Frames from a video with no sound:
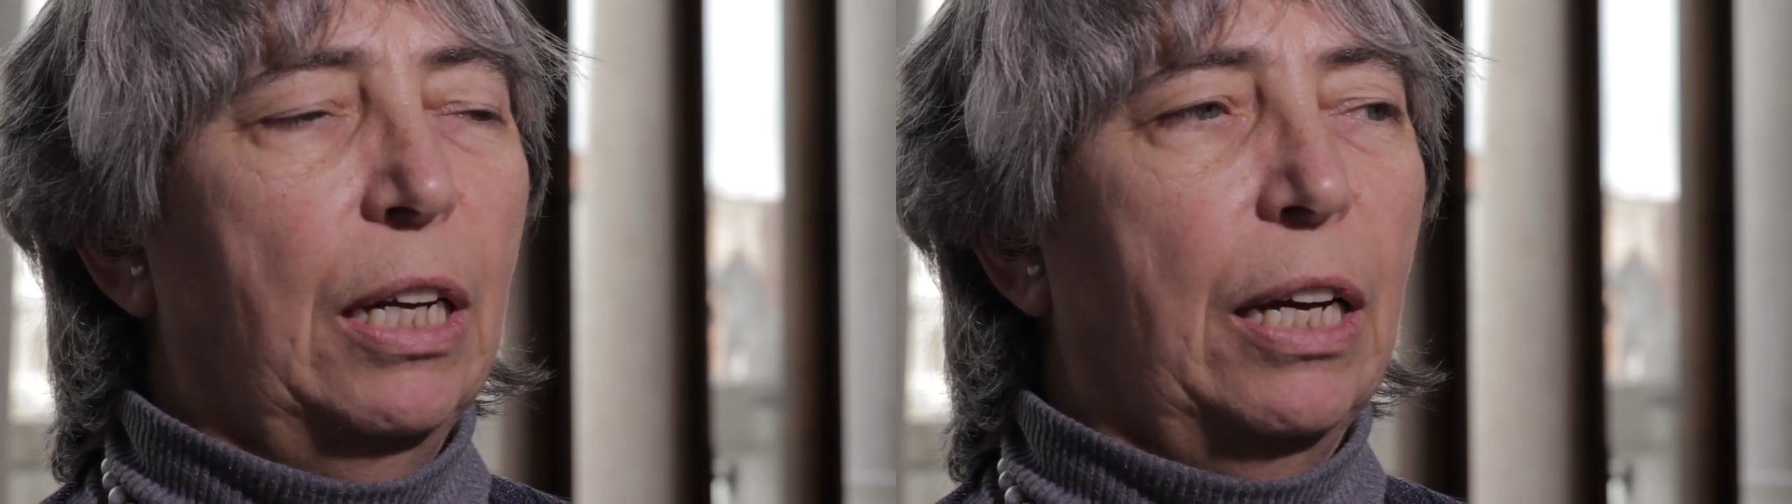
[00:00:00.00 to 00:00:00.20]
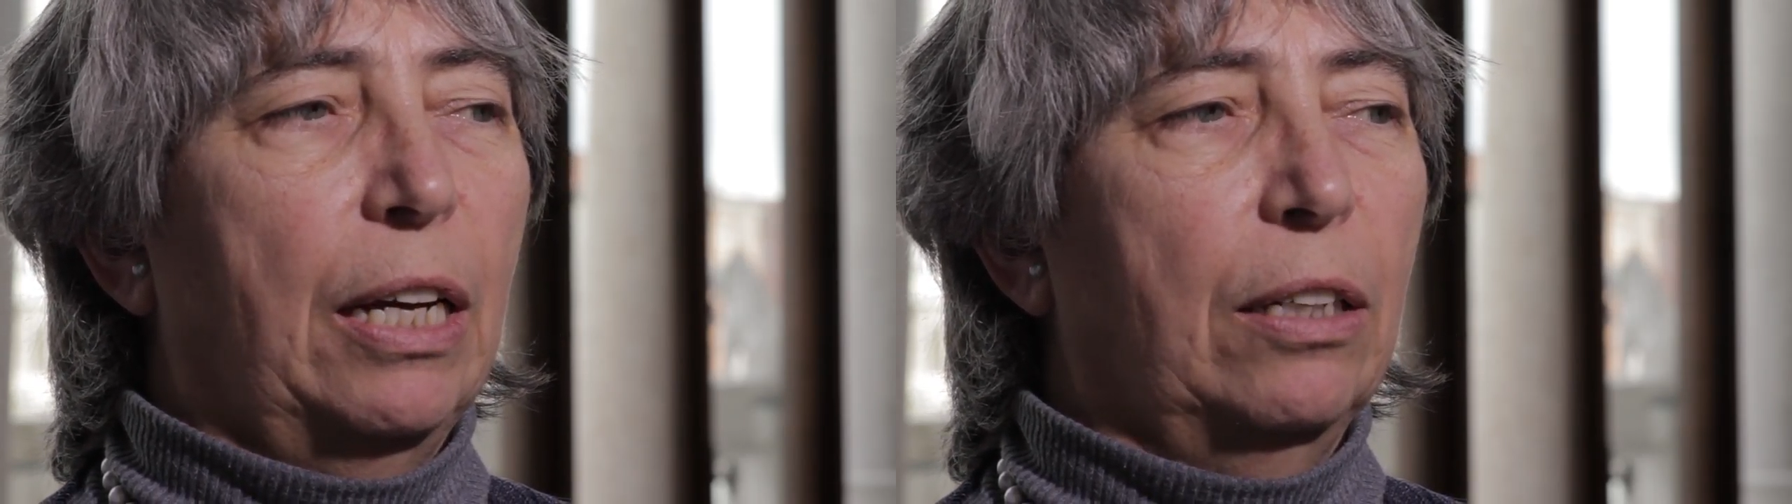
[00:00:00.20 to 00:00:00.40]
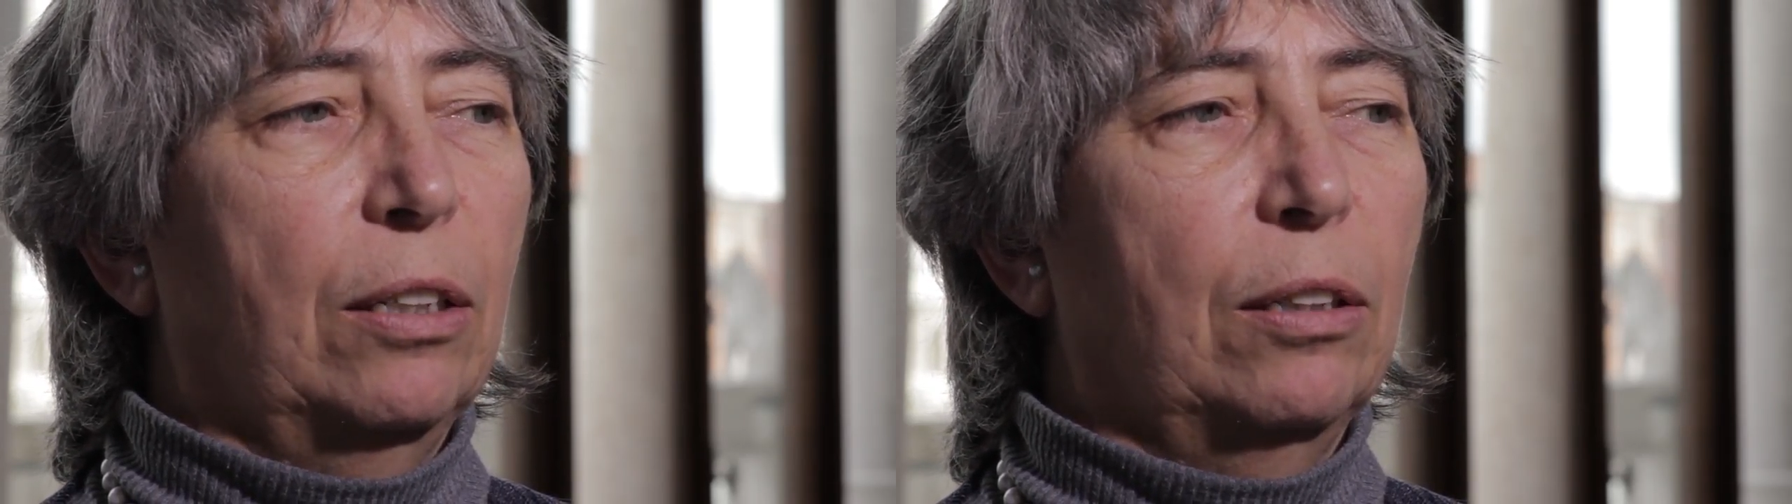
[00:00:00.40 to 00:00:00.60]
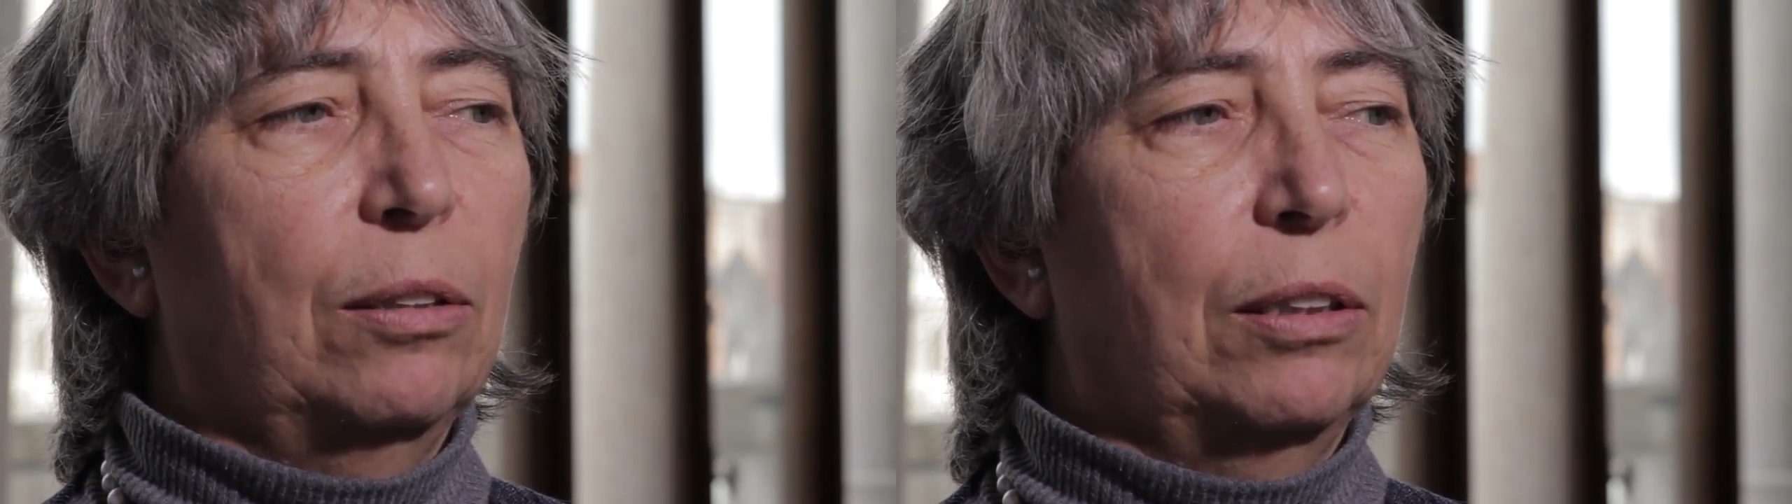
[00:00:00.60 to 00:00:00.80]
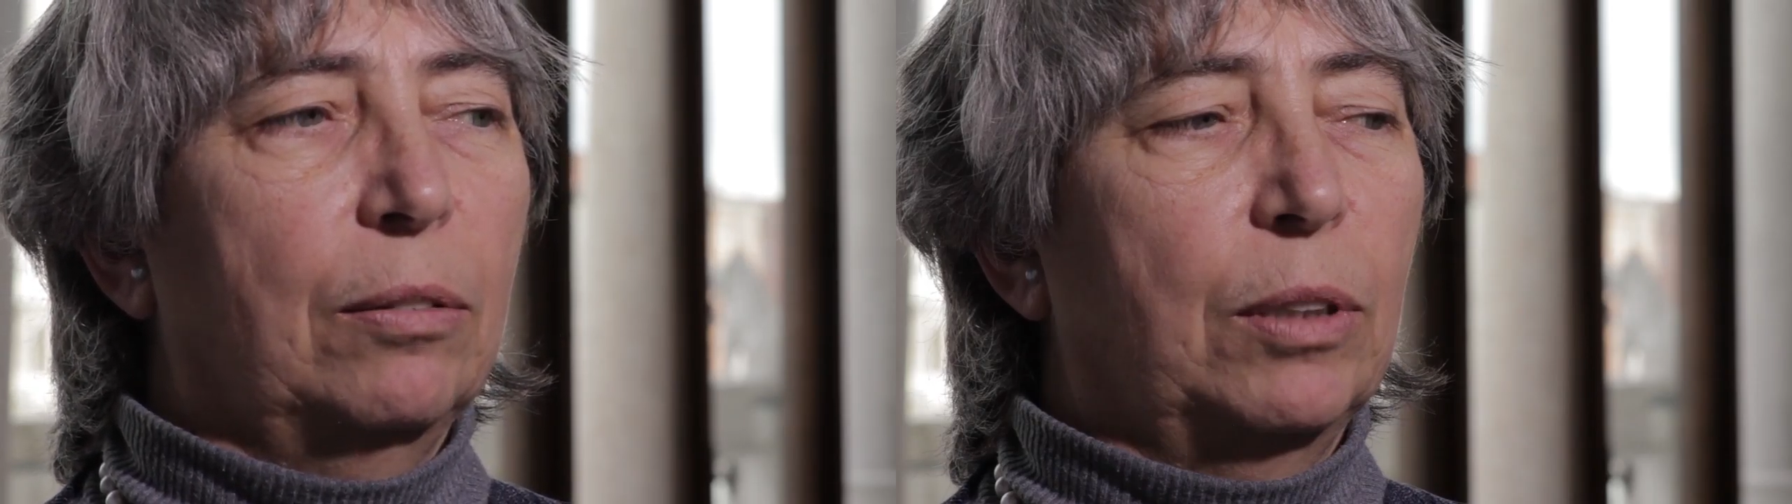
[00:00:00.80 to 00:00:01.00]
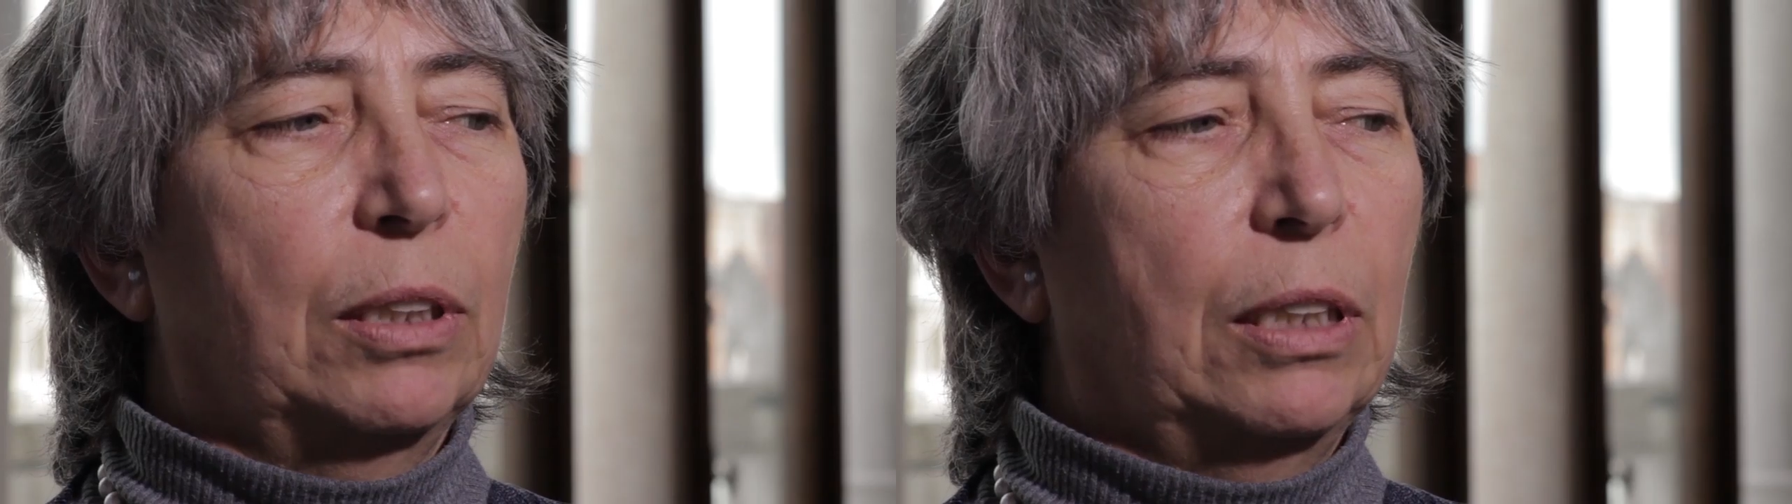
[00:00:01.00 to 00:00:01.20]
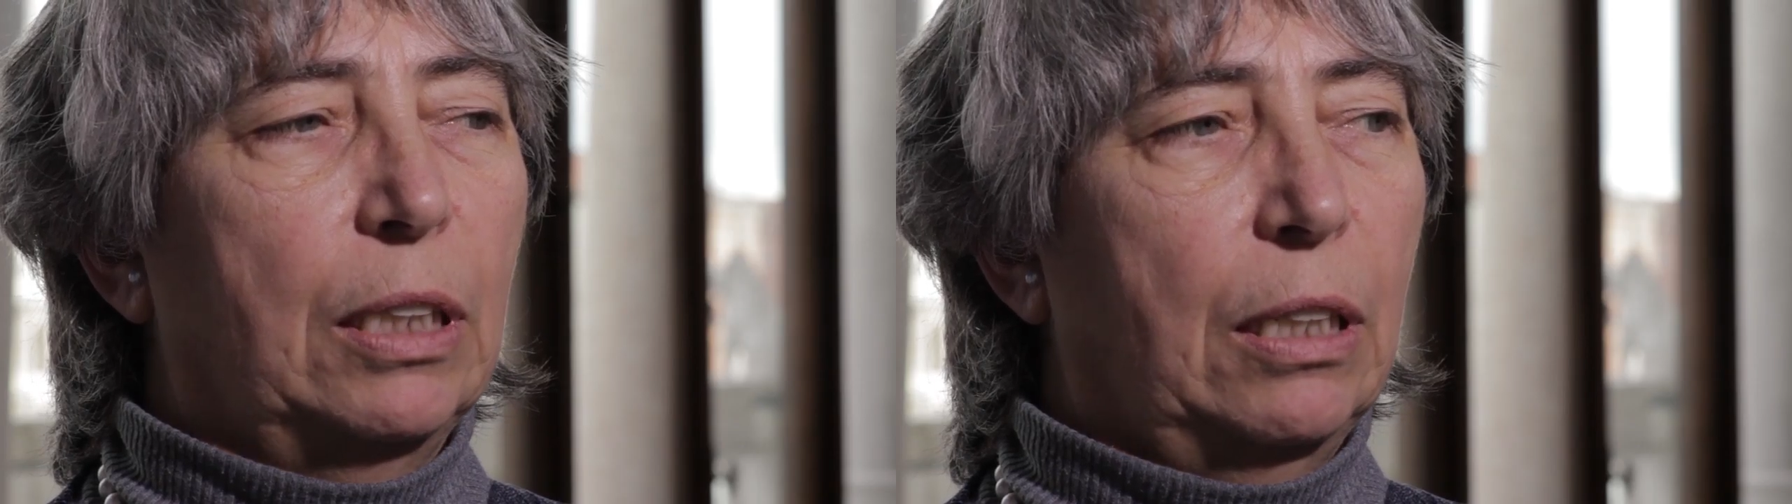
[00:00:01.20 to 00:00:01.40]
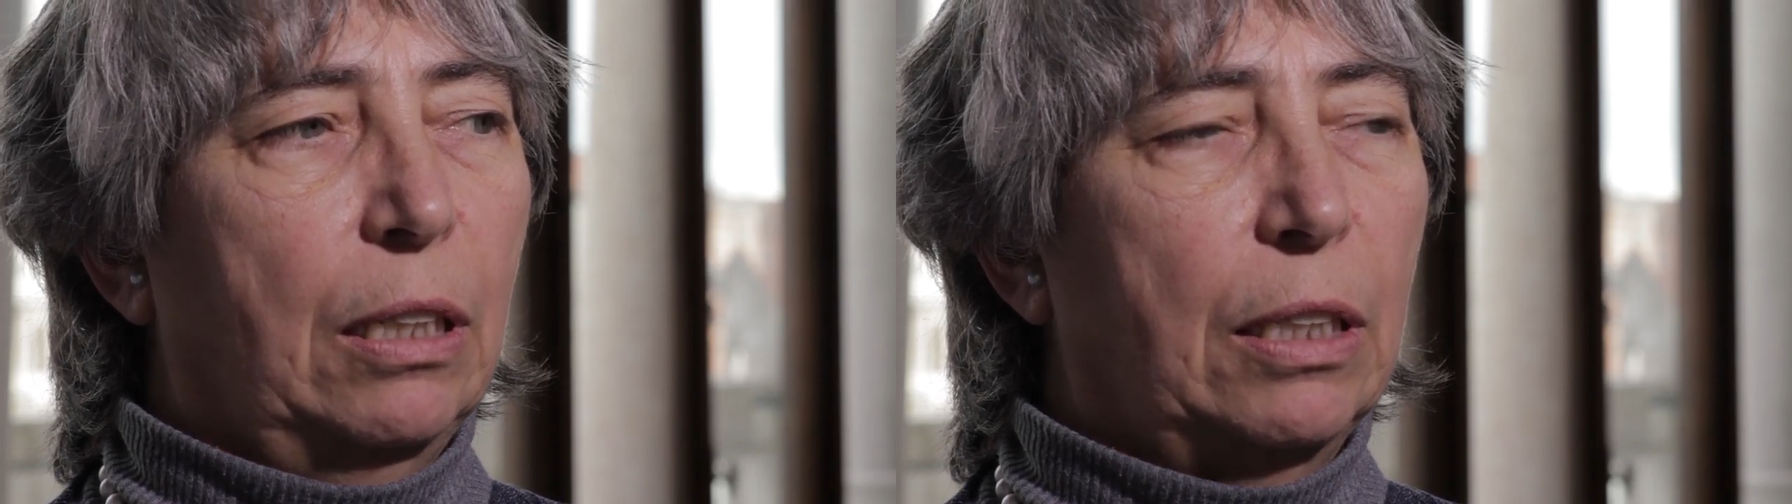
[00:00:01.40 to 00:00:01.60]
And
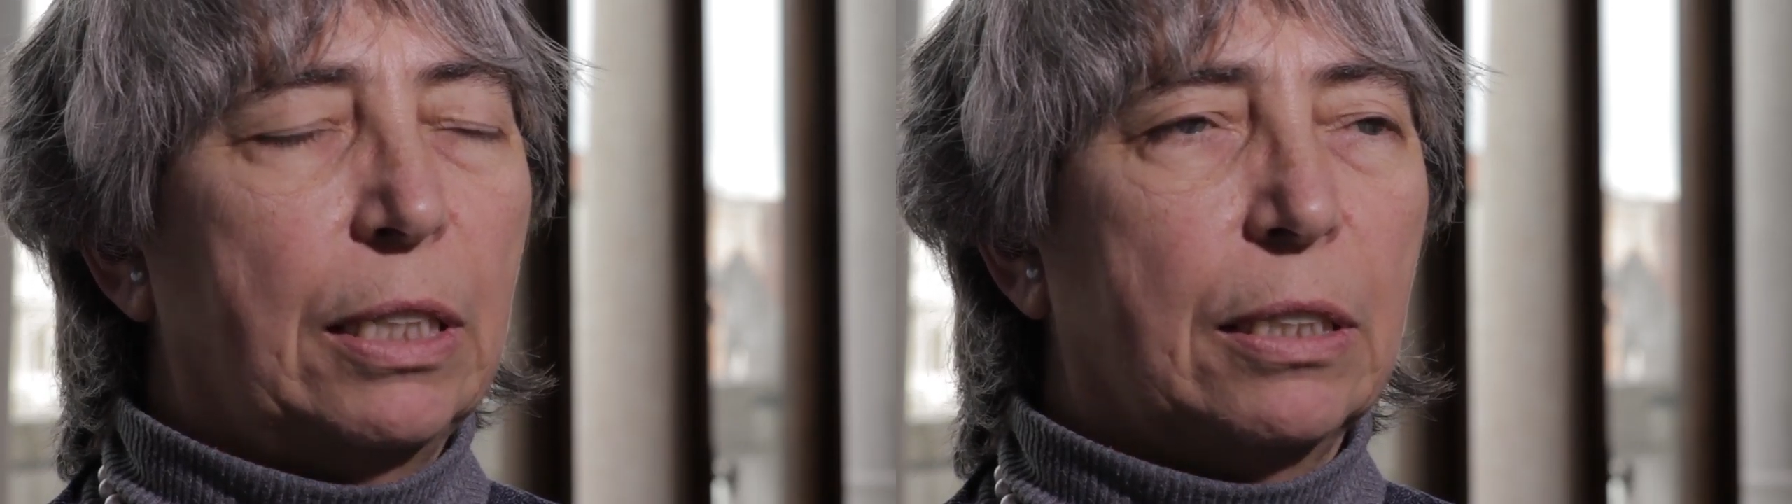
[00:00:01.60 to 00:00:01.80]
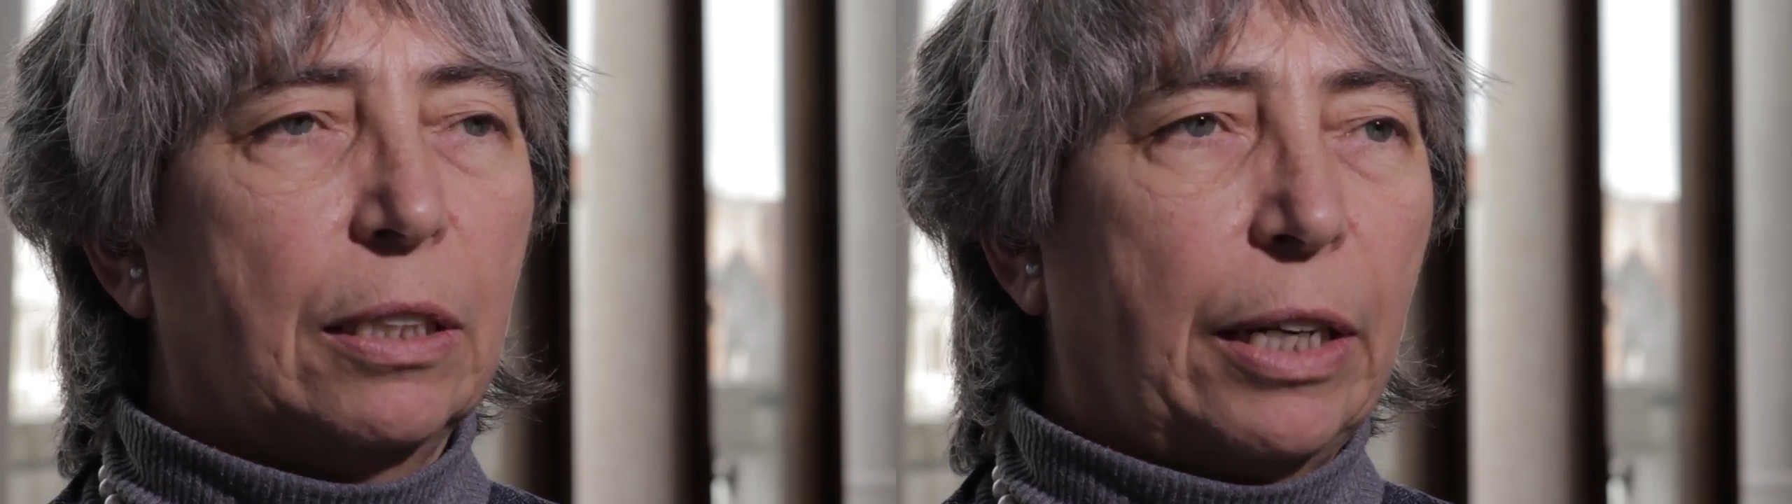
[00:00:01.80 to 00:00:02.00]
this